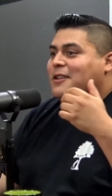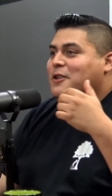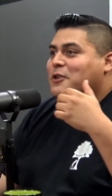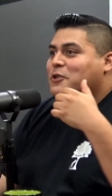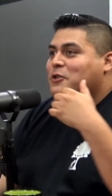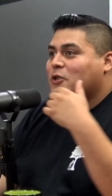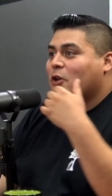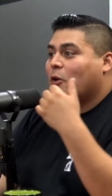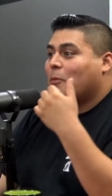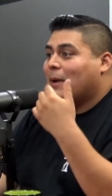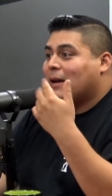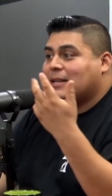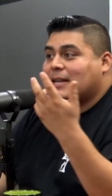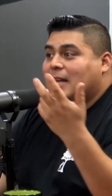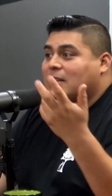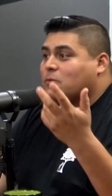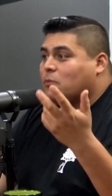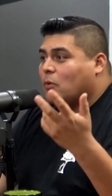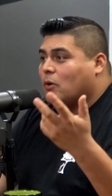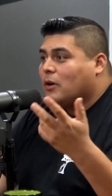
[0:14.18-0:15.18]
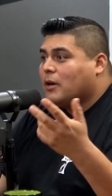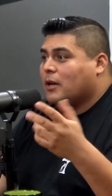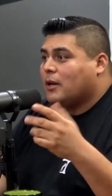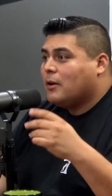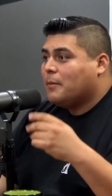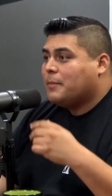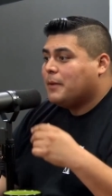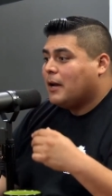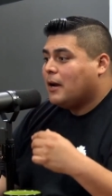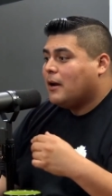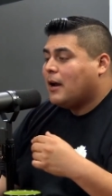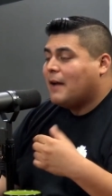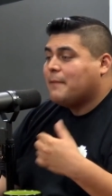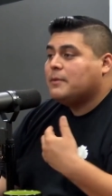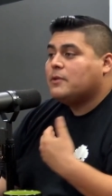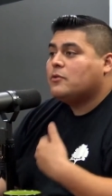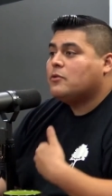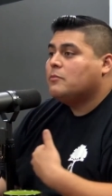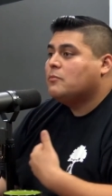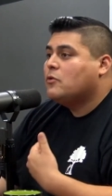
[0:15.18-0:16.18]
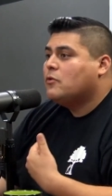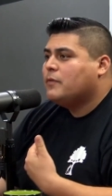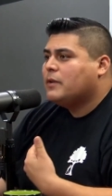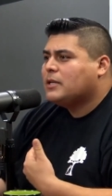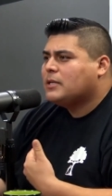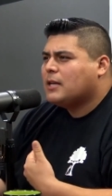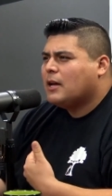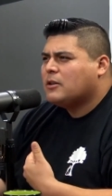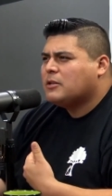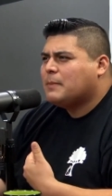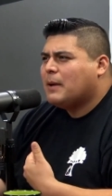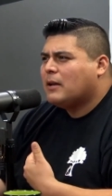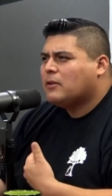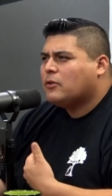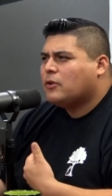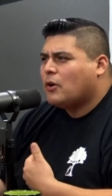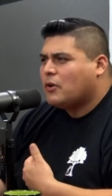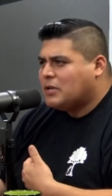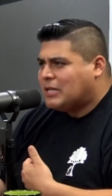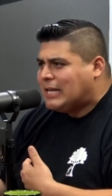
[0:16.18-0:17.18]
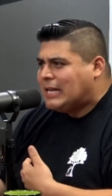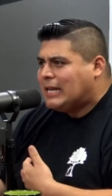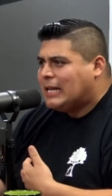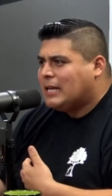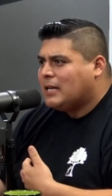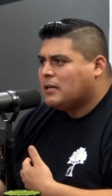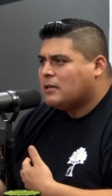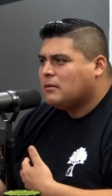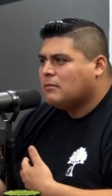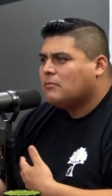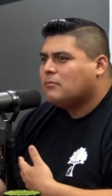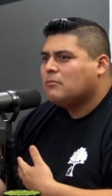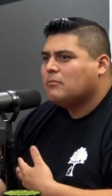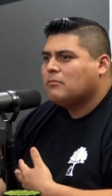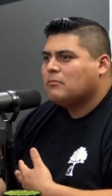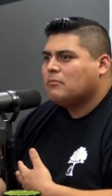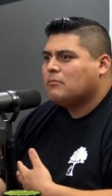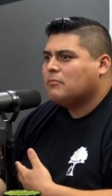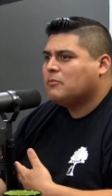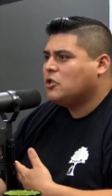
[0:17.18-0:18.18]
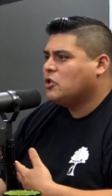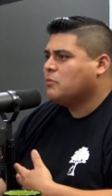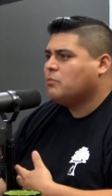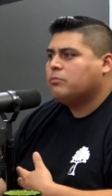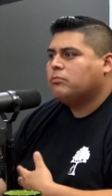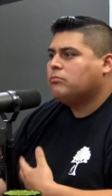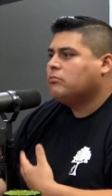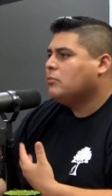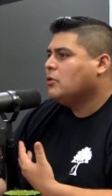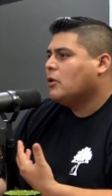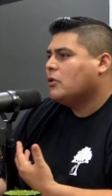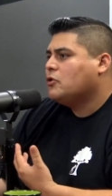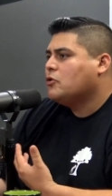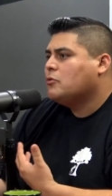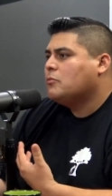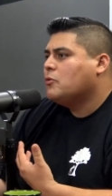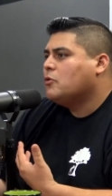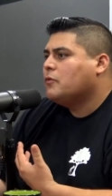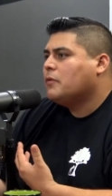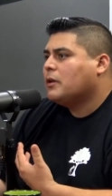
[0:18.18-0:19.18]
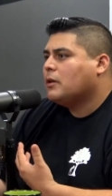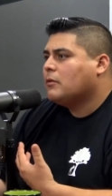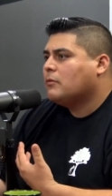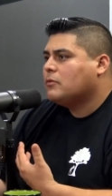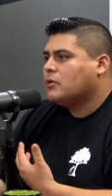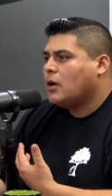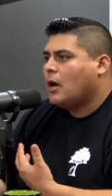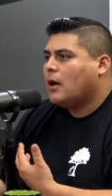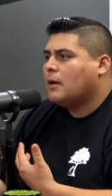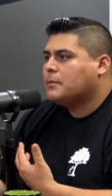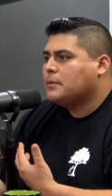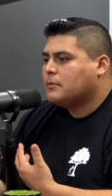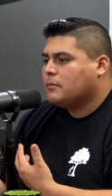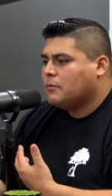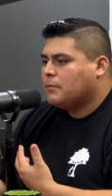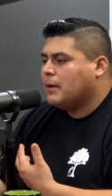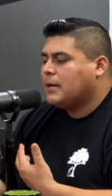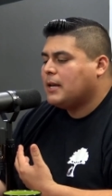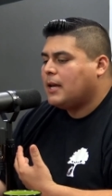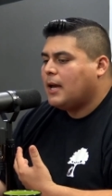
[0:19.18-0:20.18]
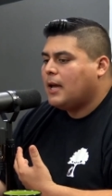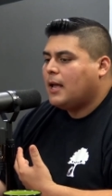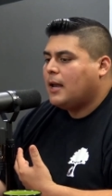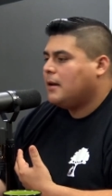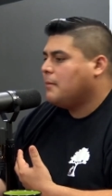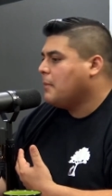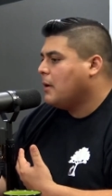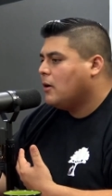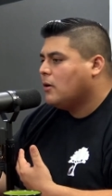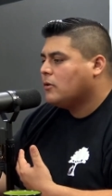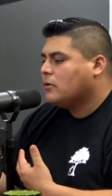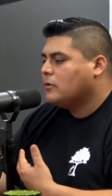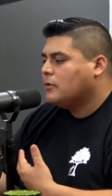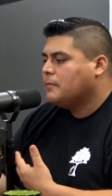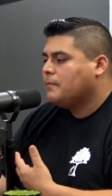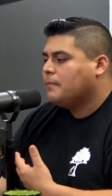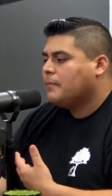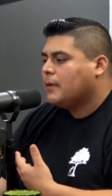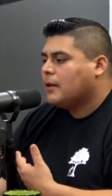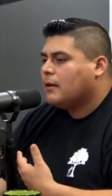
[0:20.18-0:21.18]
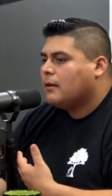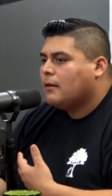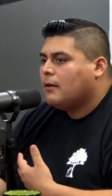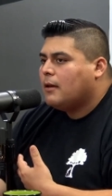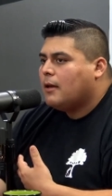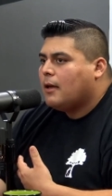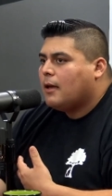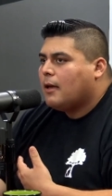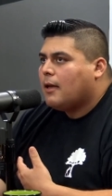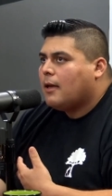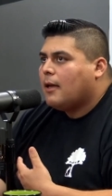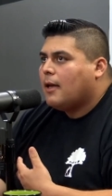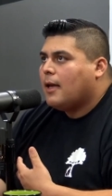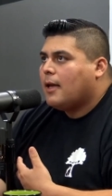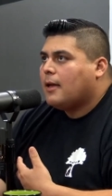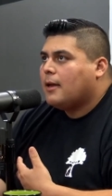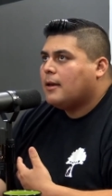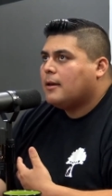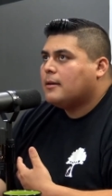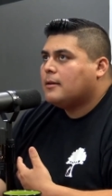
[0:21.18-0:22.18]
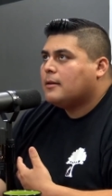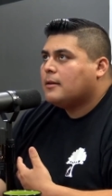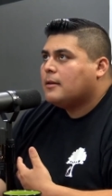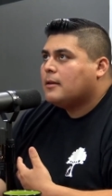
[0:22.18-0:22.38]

So my dad's working up there. I've been doing moving since I was about 13. Just, doing moving jobs with my dad and my uncle. And